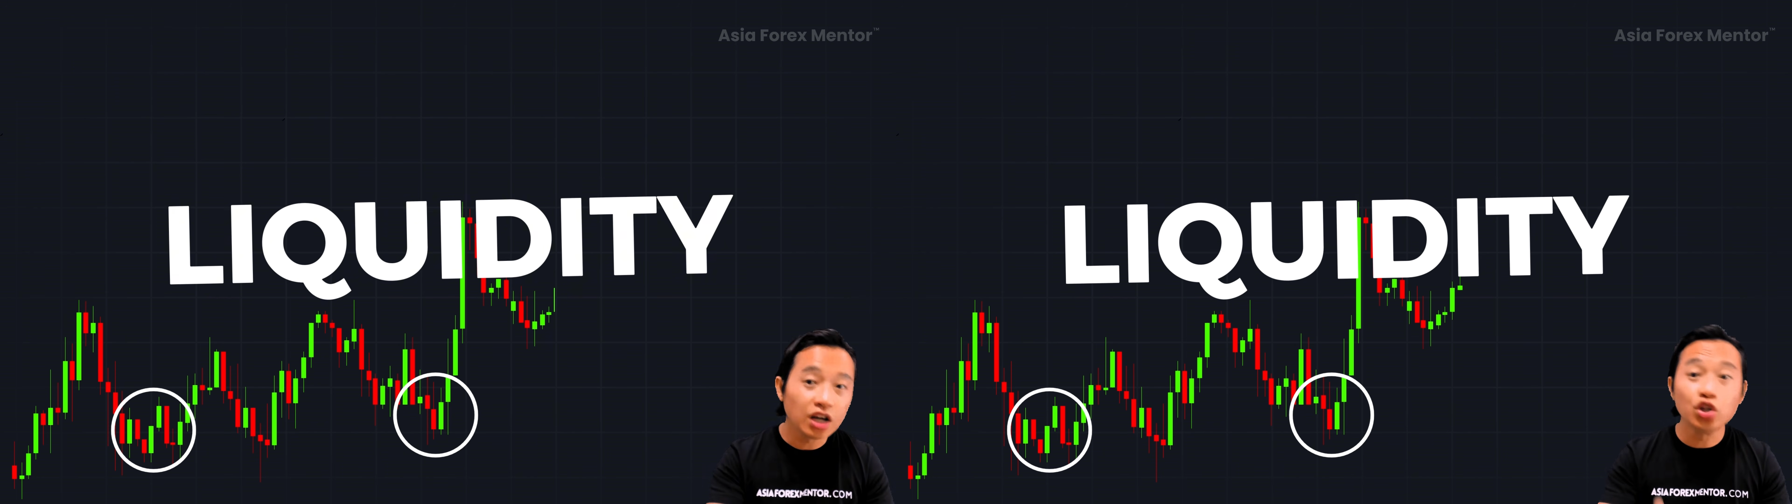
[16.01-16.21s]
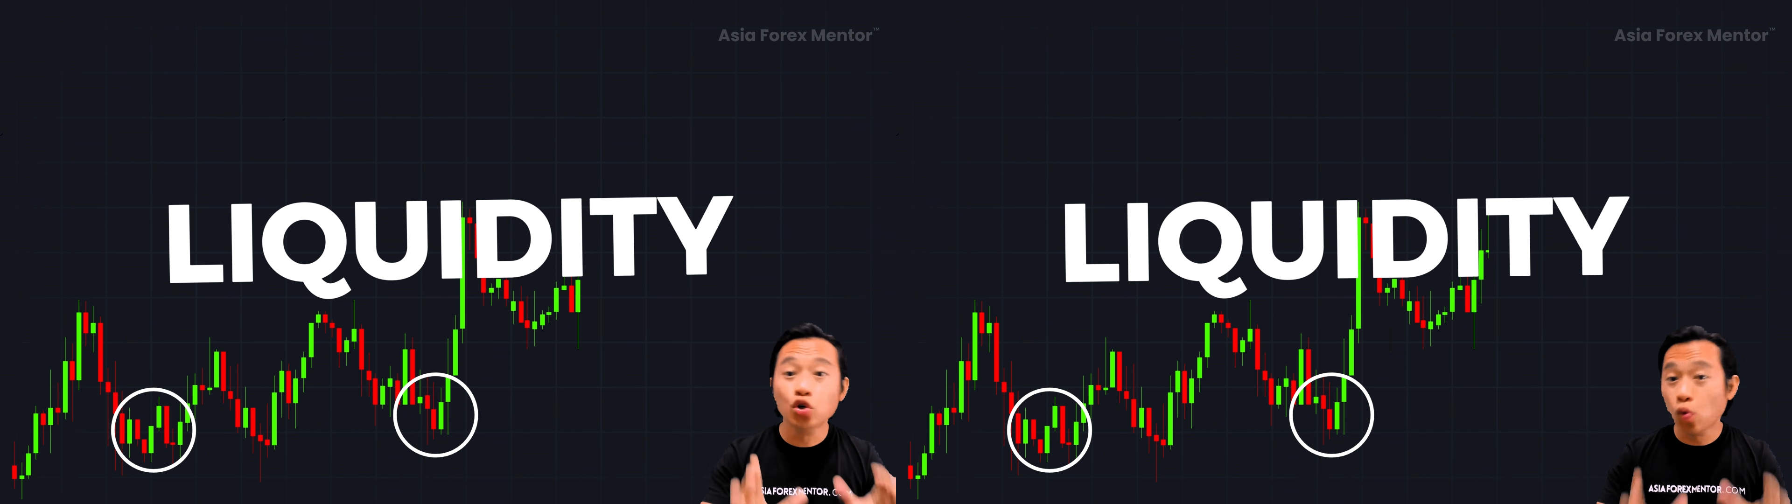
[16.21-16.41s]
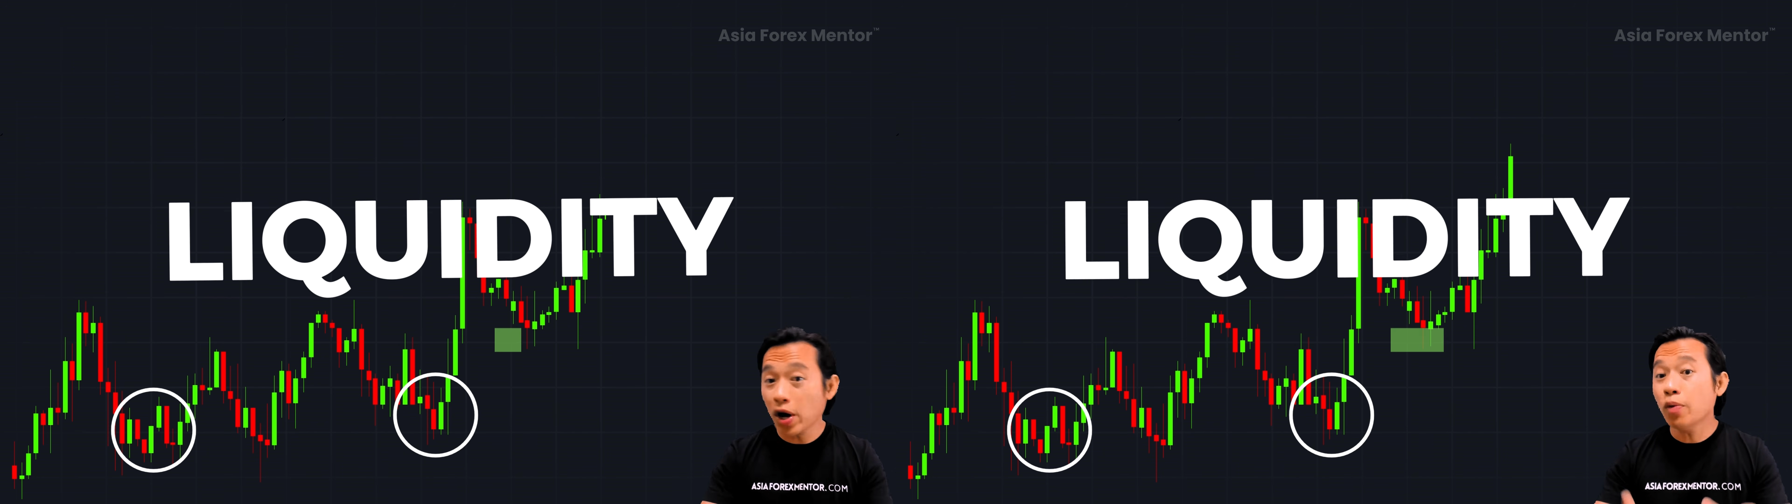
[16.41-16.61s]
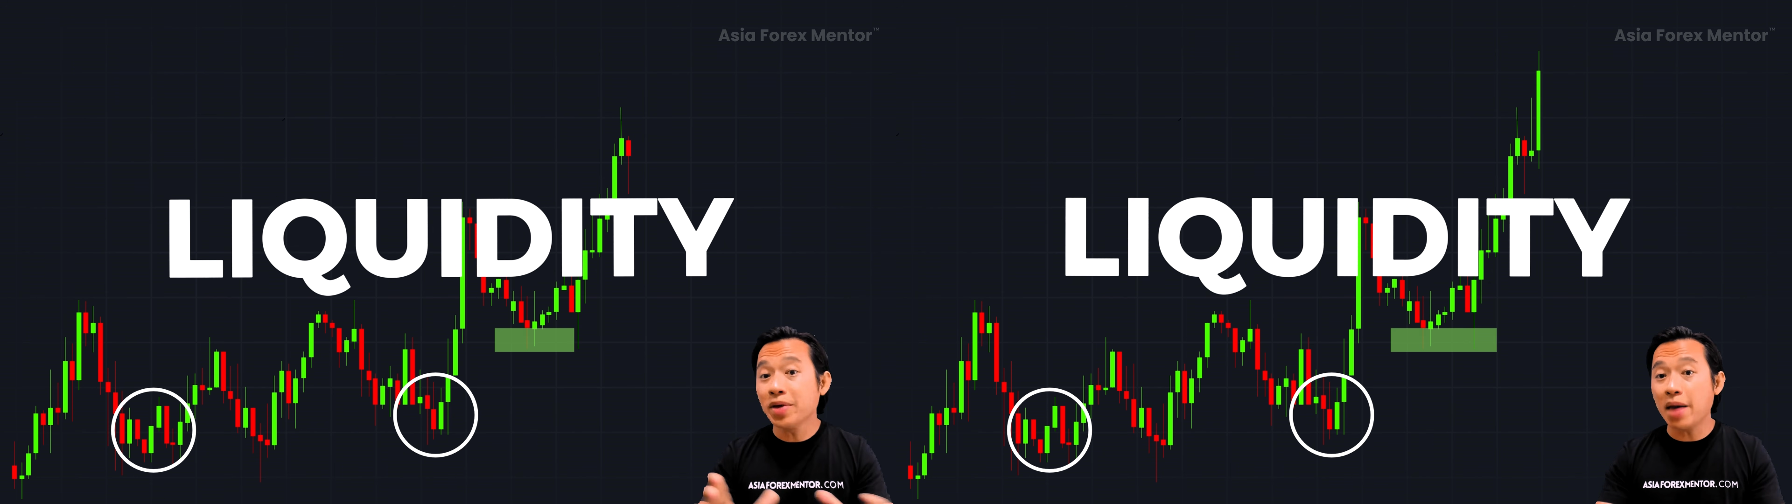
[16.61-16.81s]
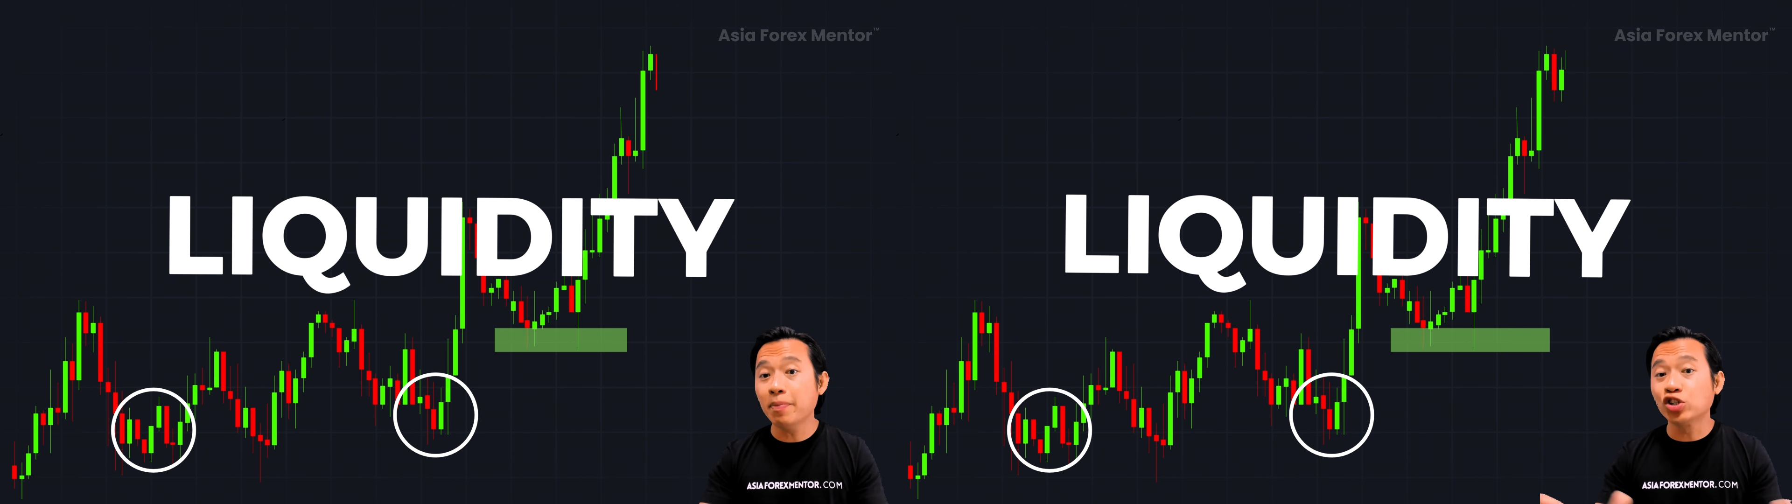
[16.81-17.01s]
you will
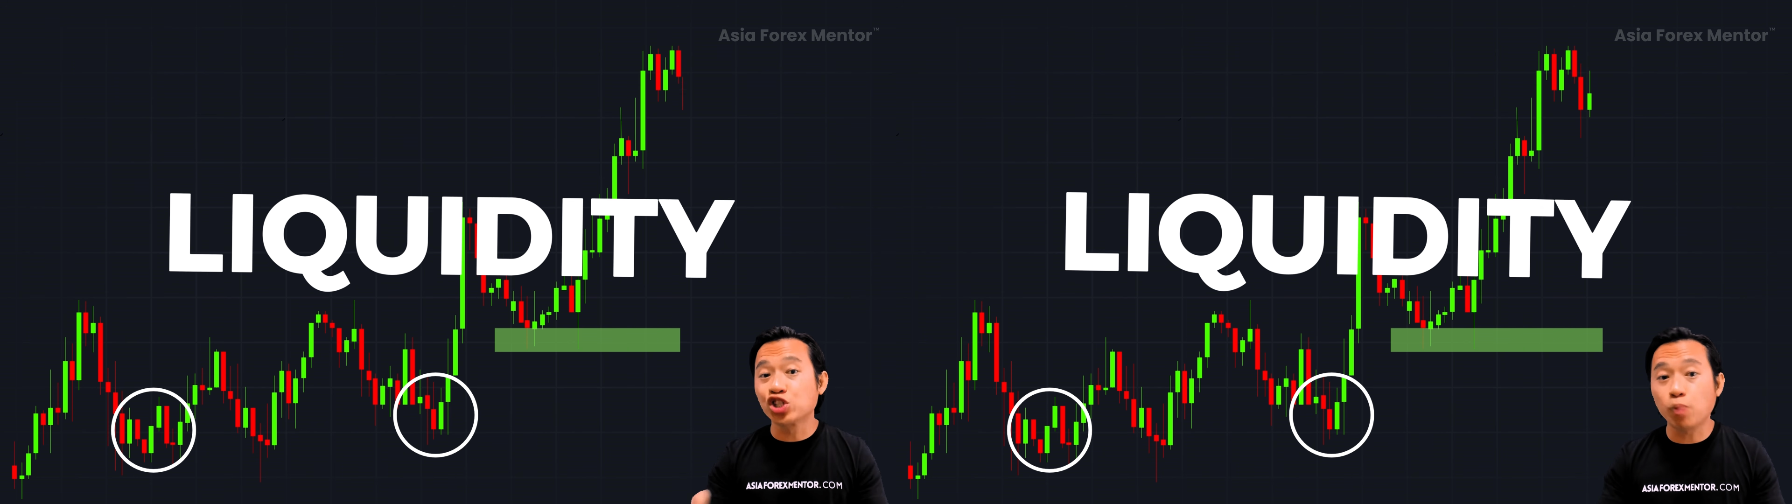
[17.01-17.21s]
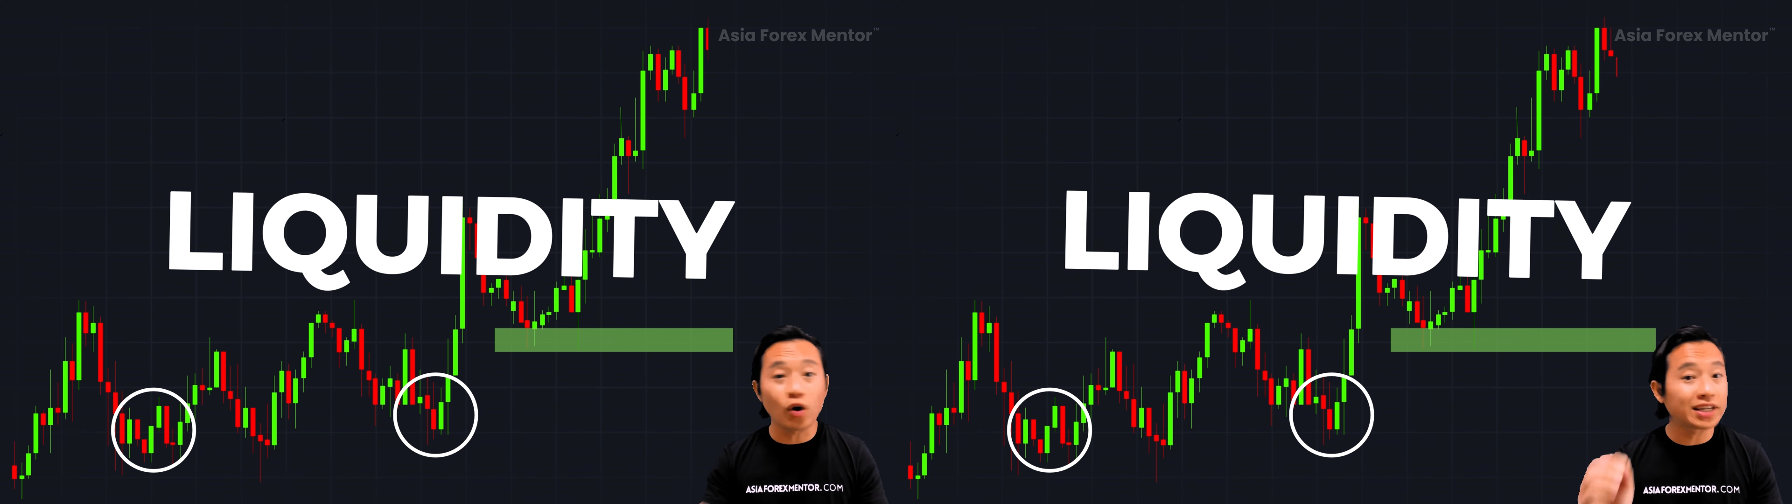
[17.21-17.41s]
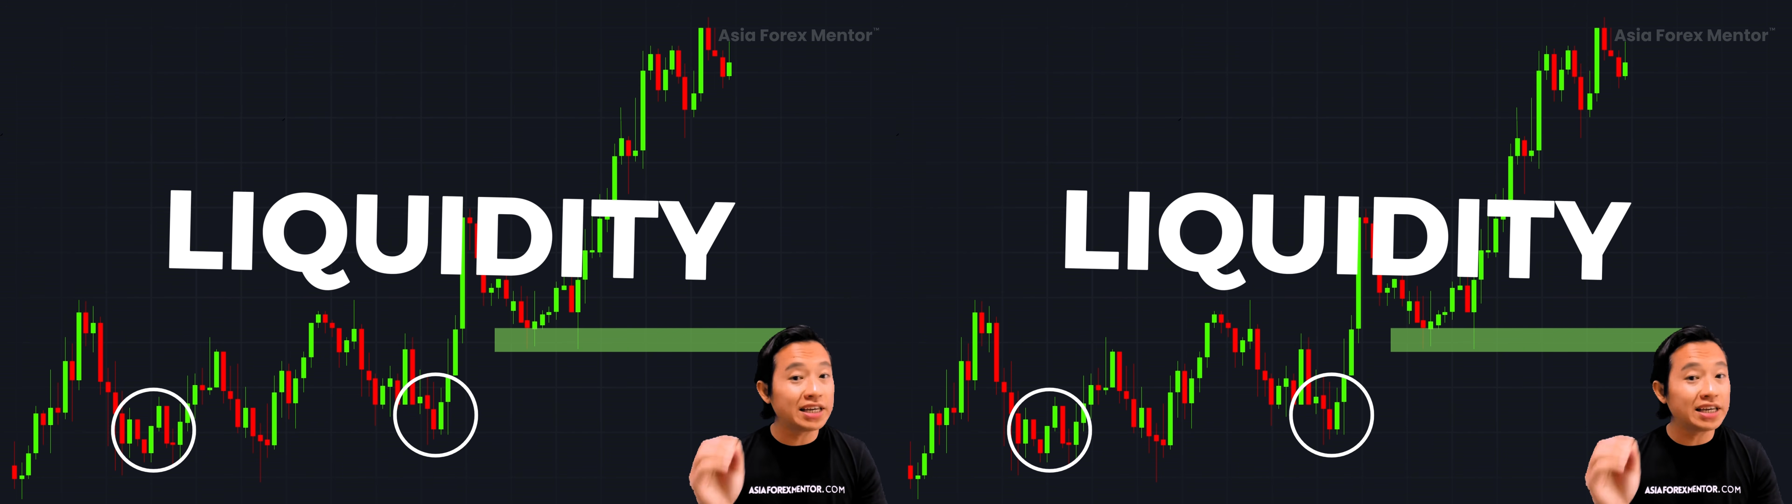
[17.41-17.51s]
be able to spot